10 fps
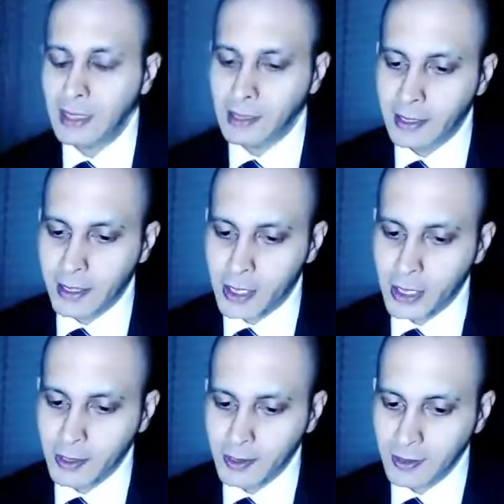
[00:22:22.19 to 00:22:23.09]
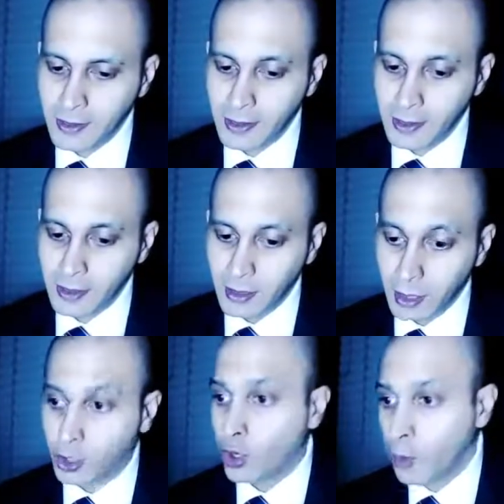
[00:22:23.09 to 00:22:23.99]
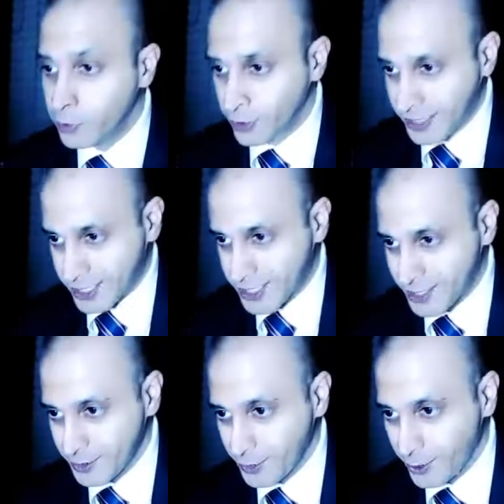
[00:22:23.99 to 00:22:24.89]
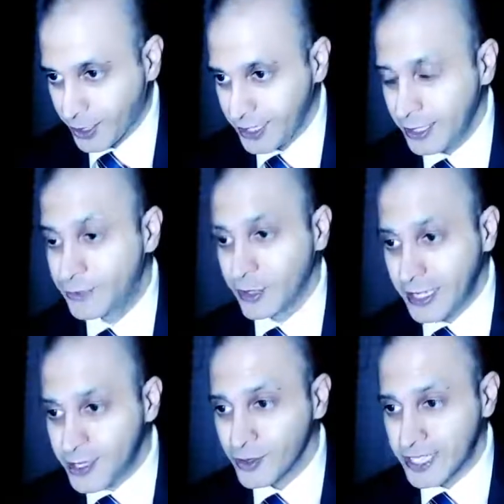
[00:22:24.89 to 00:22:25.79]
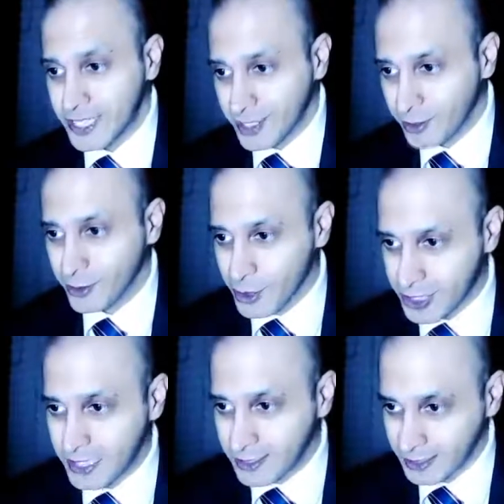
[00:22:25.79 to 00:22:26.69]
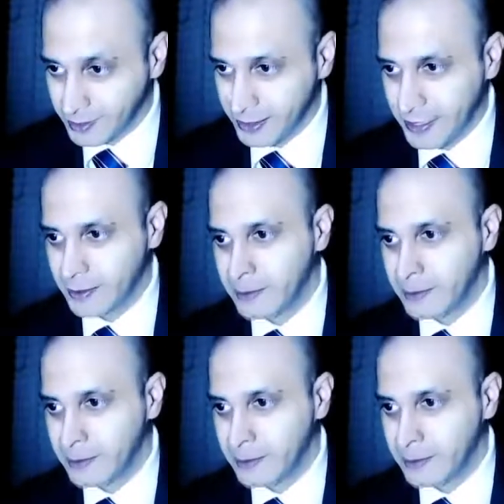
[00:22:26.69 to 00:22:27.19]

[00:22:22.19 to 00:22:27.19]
is a communist, okay? If you're interested in understanding that,